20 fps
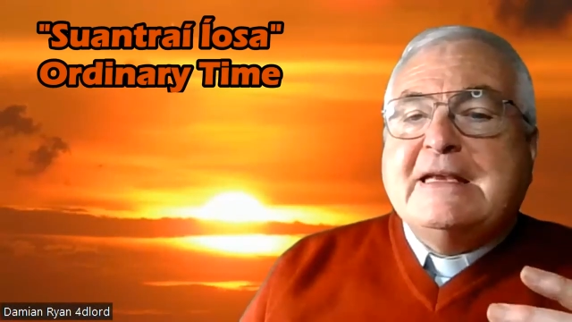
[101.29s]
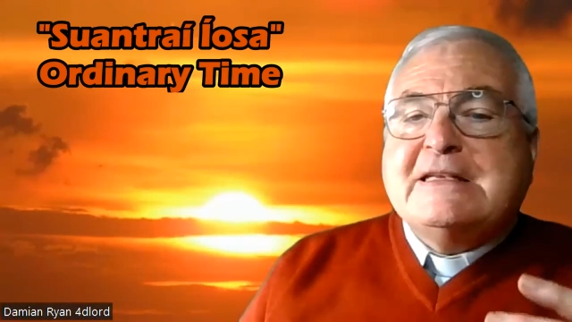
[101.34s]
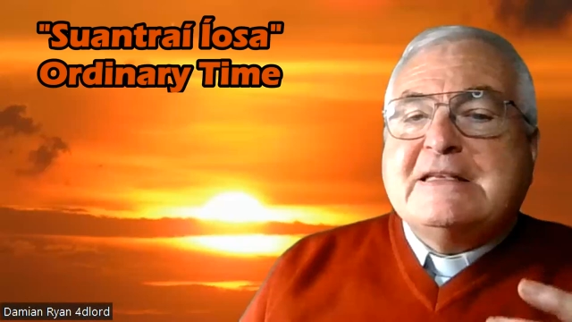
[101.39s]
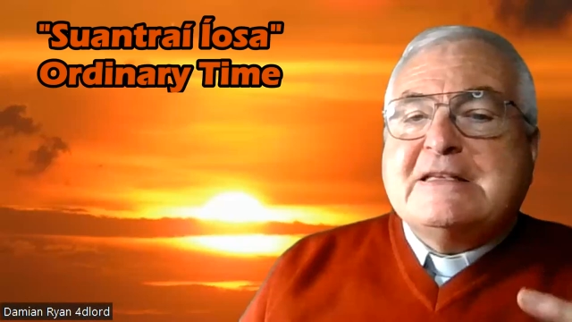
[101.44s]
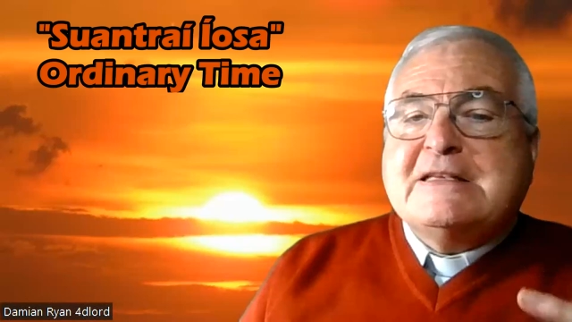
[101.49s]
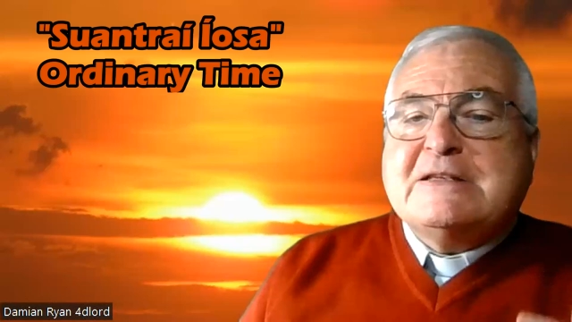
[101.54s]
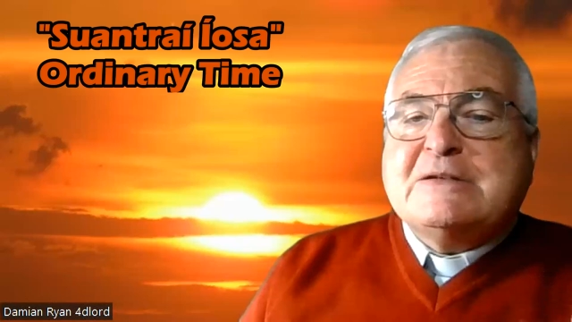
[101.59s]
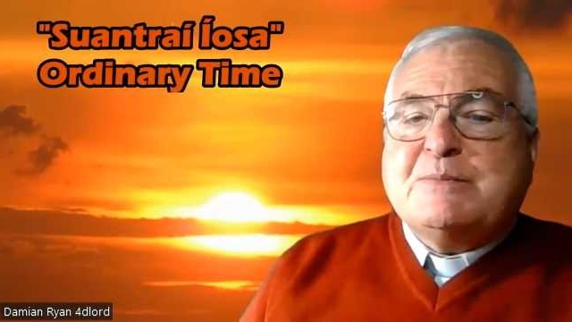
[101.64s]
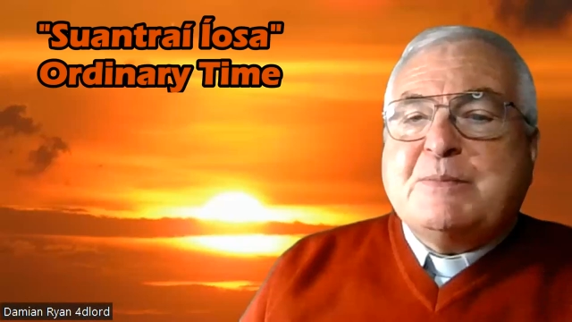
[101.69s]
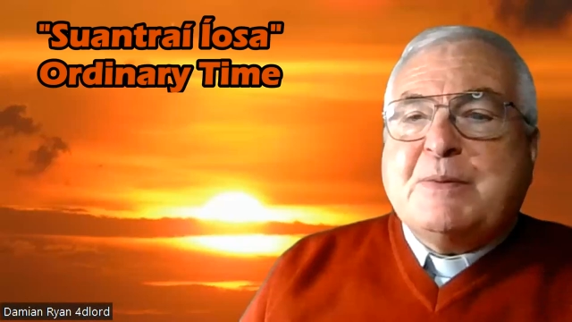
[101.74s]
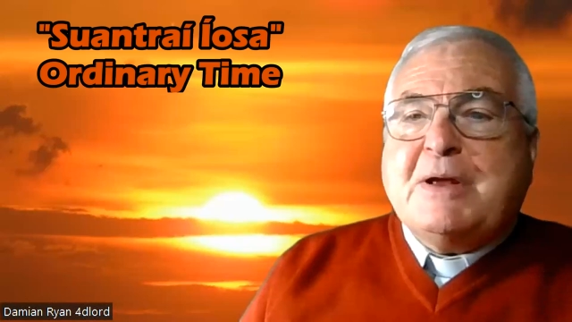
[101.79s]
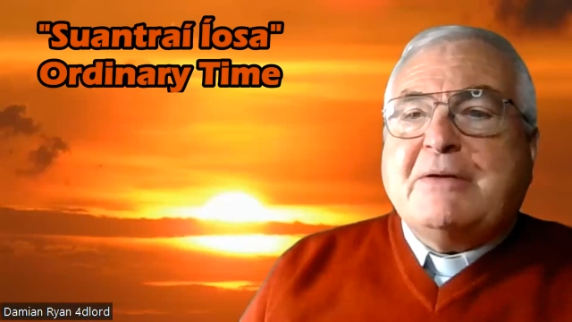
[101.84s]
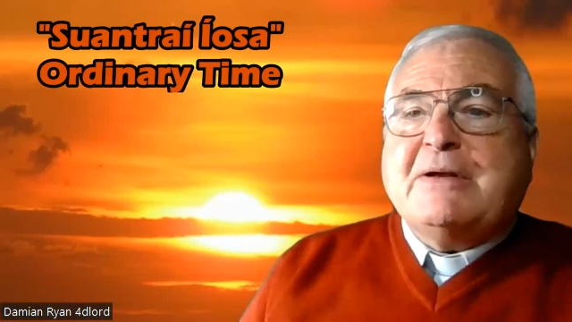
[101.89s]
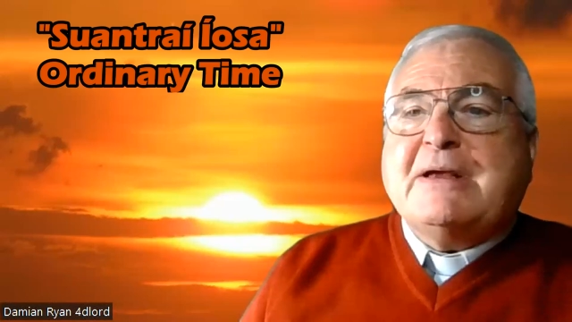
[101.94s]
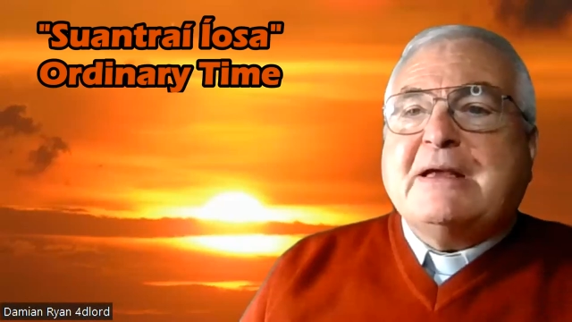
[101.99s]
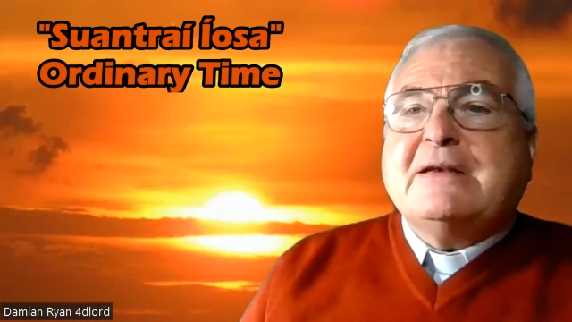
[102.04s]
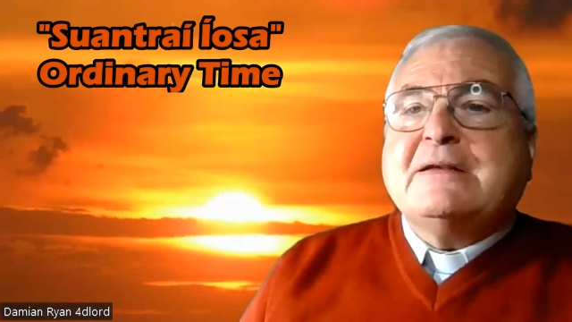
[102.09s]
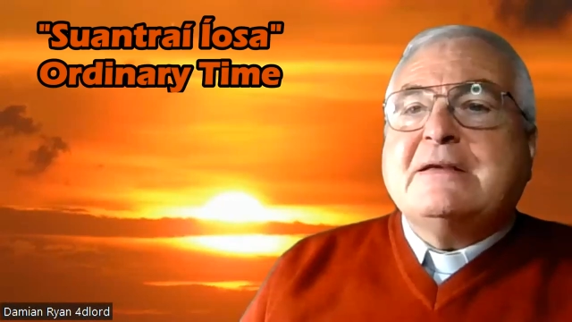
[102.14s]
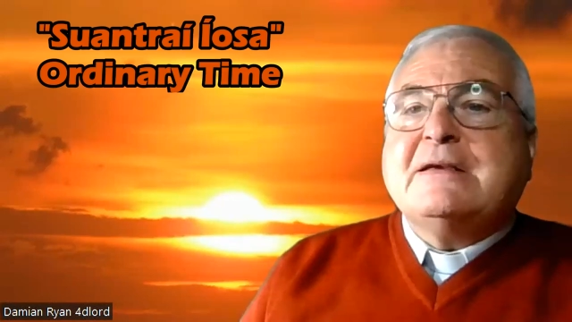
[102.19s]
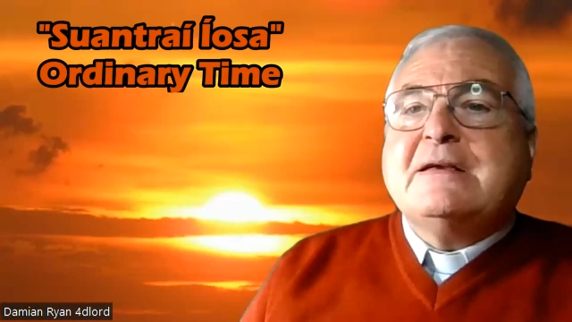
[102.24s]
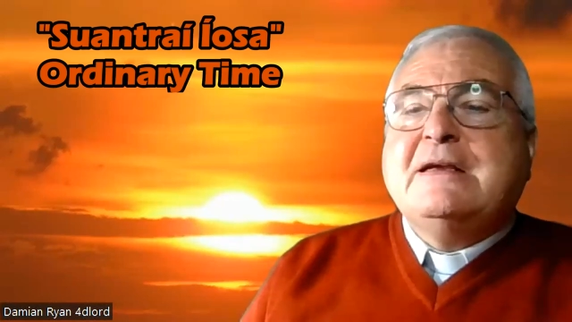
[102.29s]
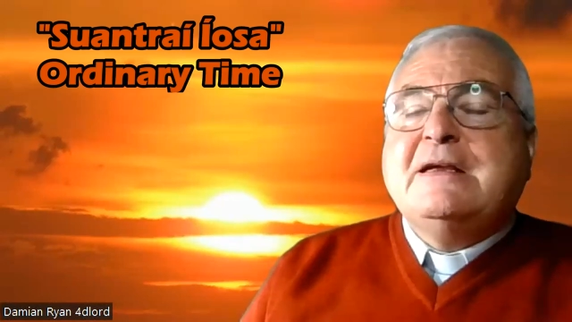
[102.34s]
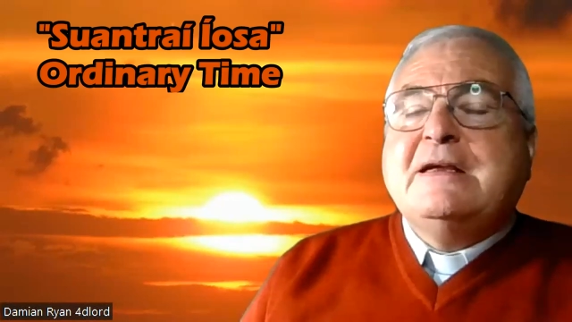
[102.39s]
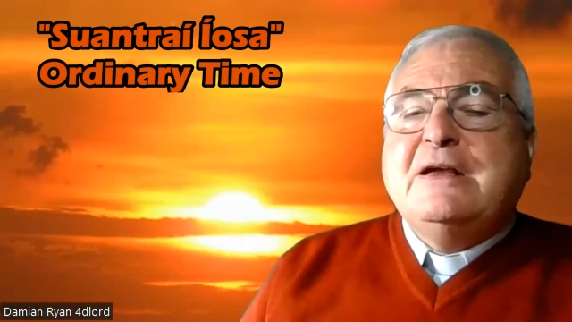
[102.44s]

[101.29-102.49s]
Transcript: Spirit,